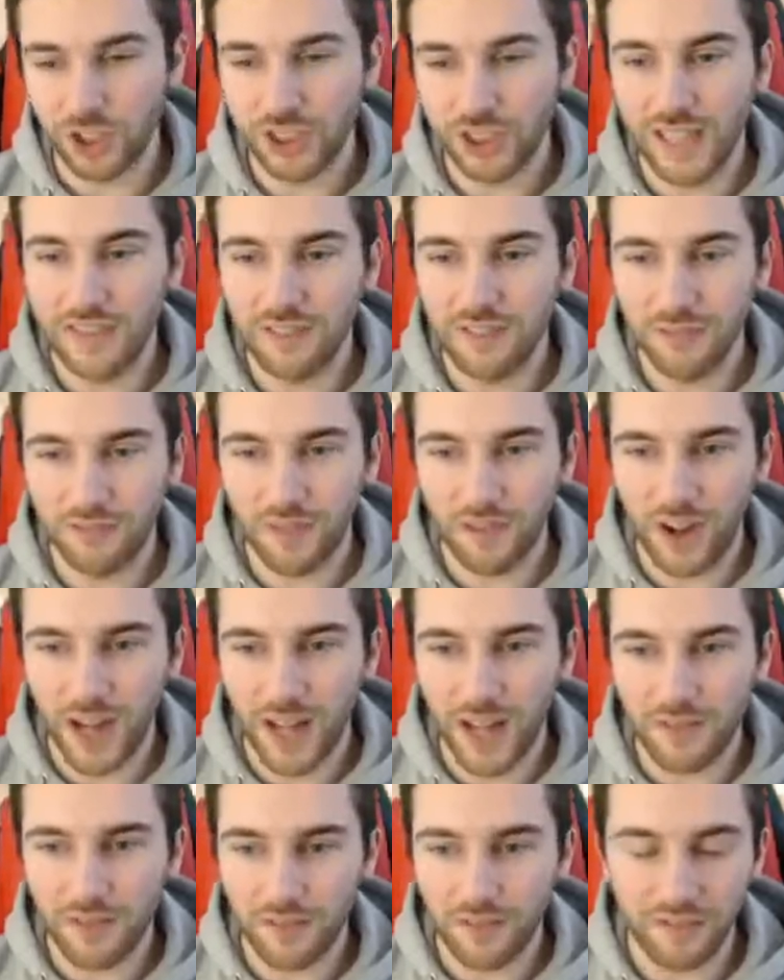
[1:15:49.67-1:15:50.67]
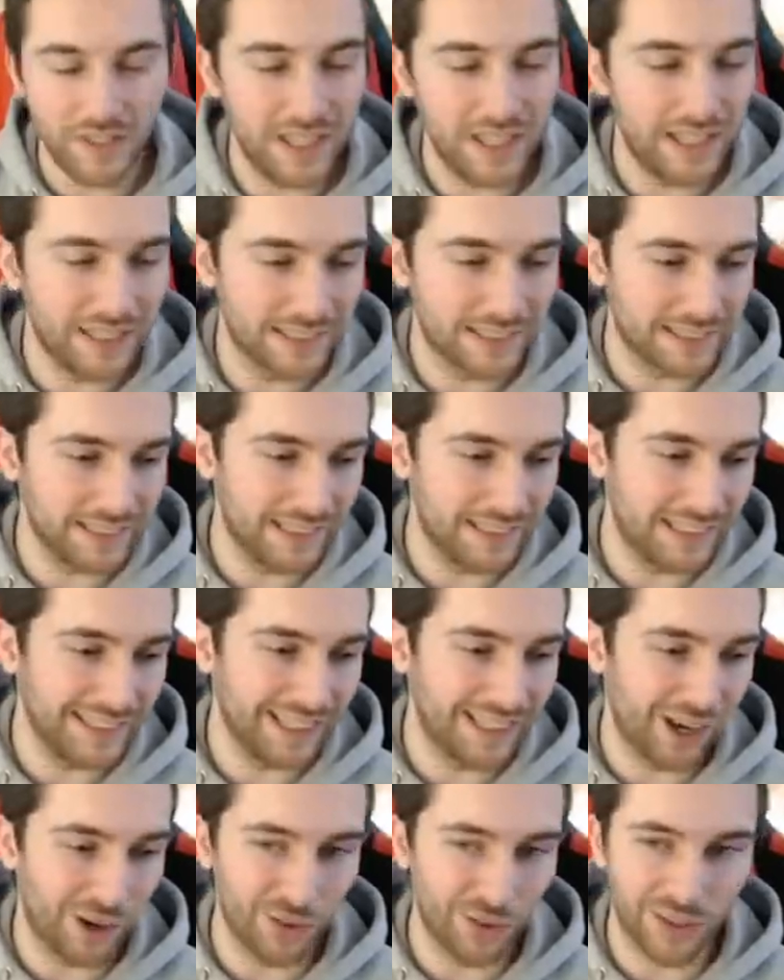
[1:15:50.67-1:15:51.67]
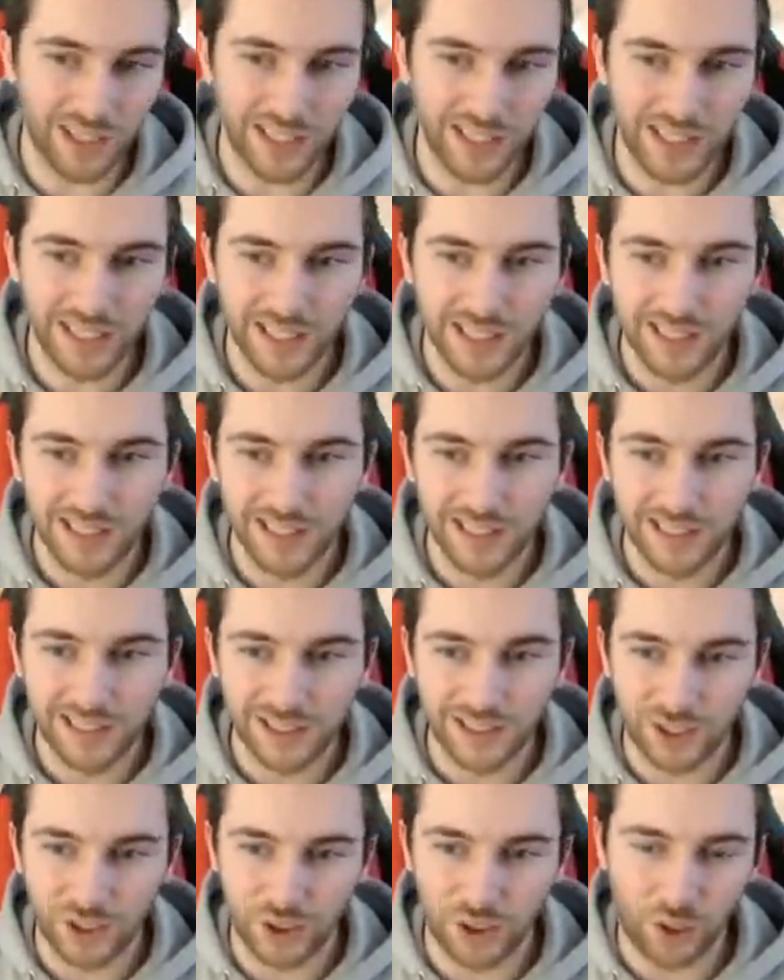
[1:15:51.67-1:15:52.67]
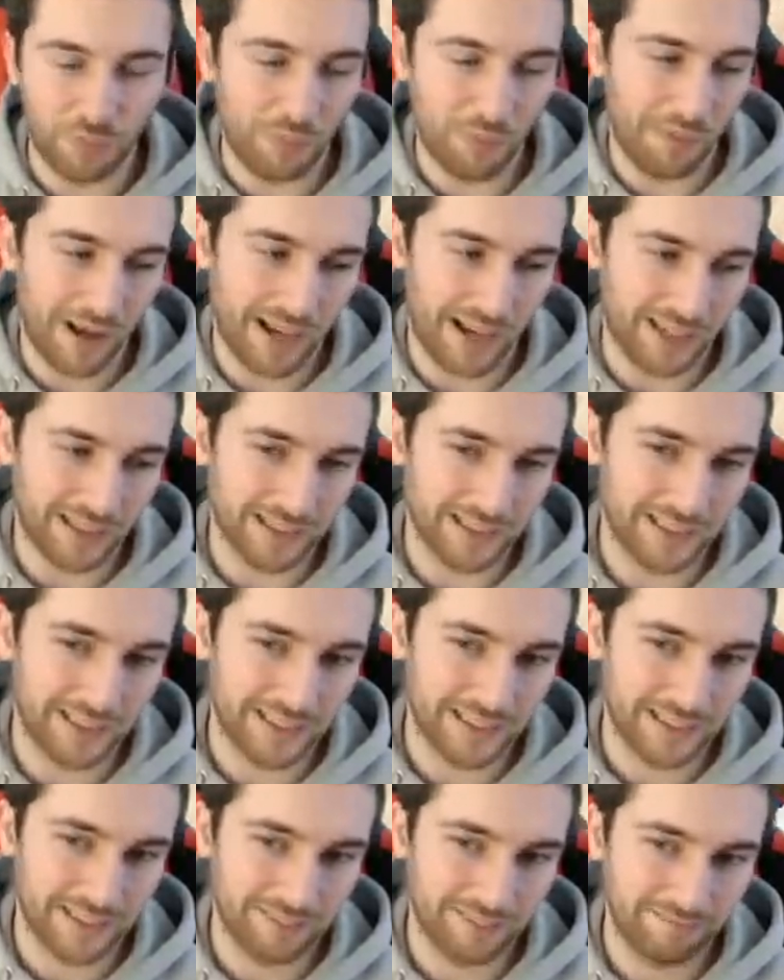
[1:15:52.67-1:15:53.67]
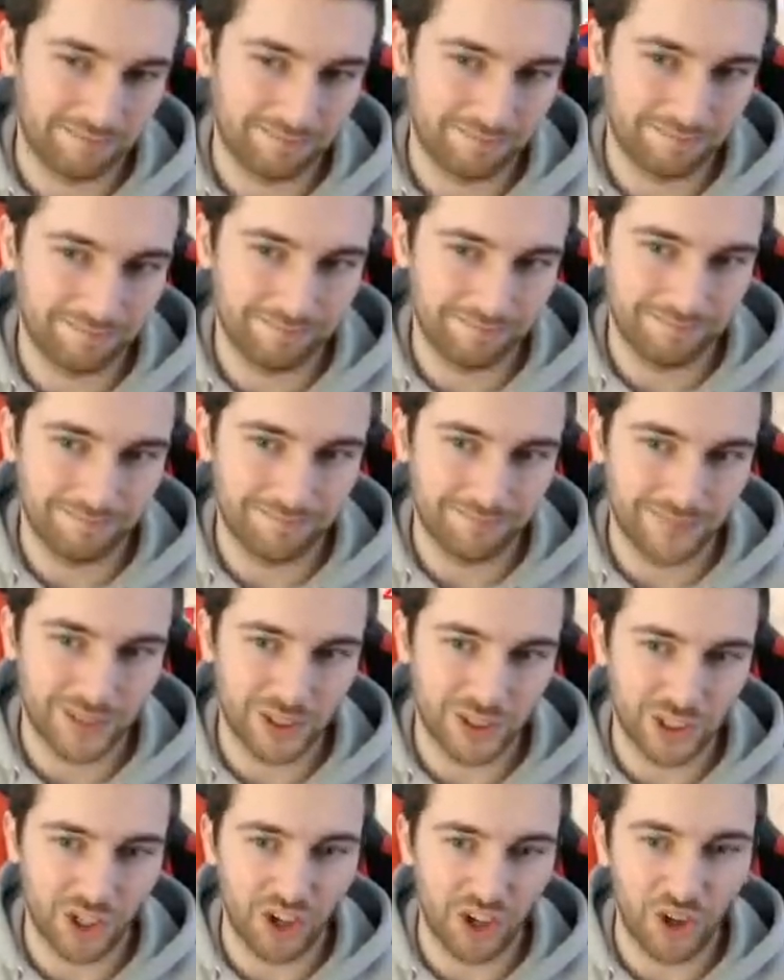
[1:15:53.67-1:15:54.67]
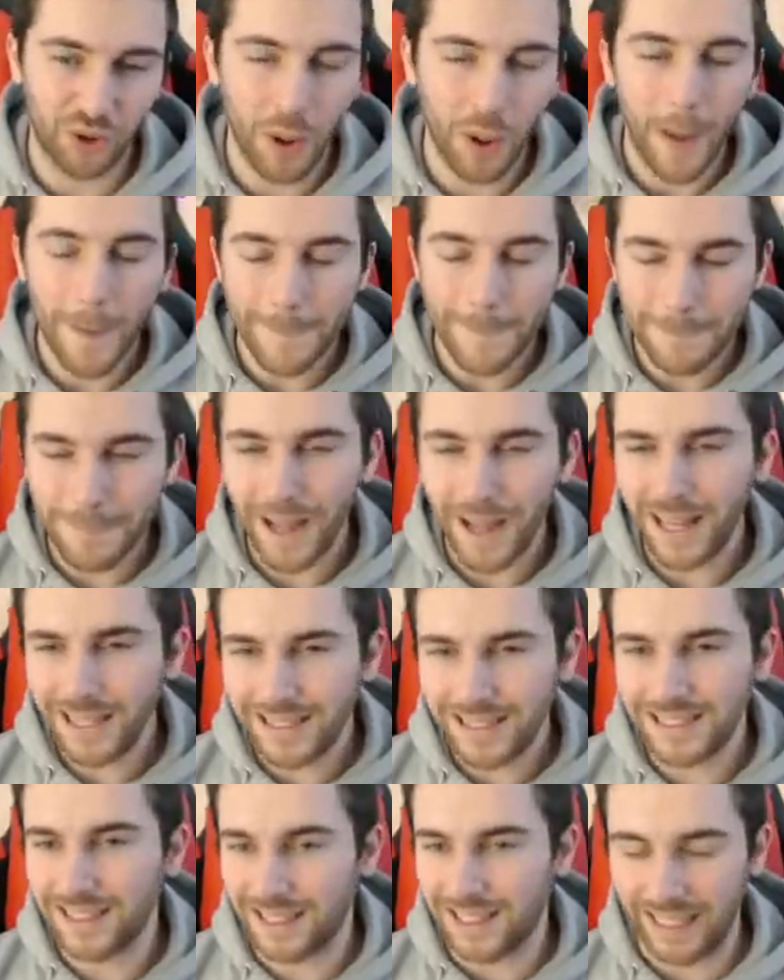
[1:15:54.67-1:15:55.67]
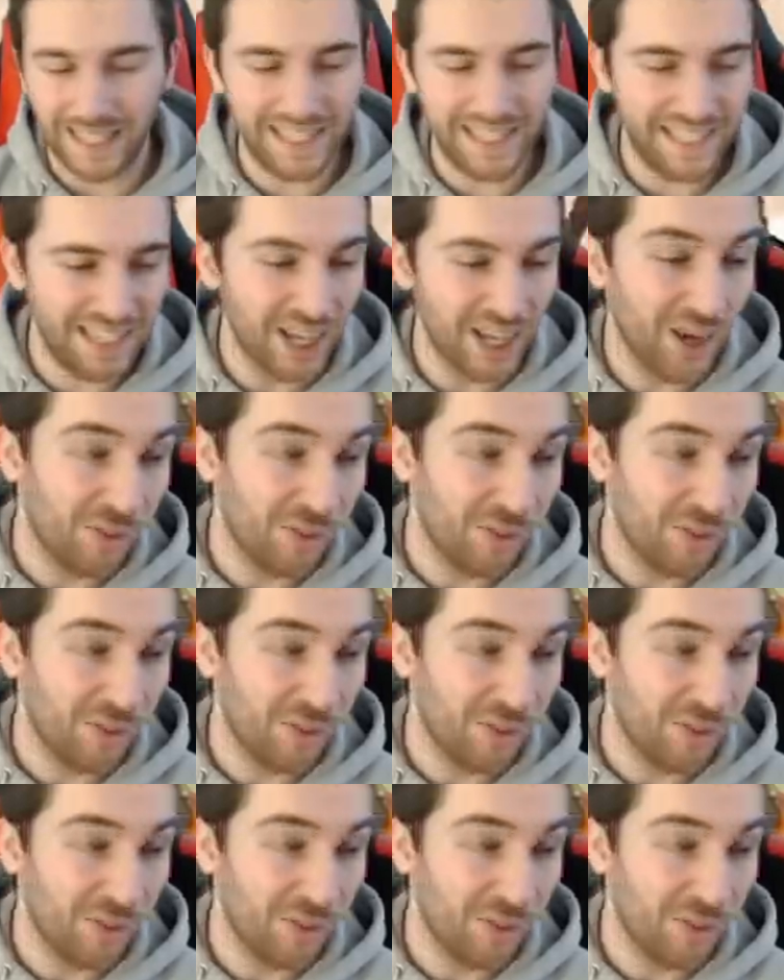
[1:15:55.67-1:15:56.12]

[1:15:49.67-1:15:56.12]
season five V C only super packs. So basically,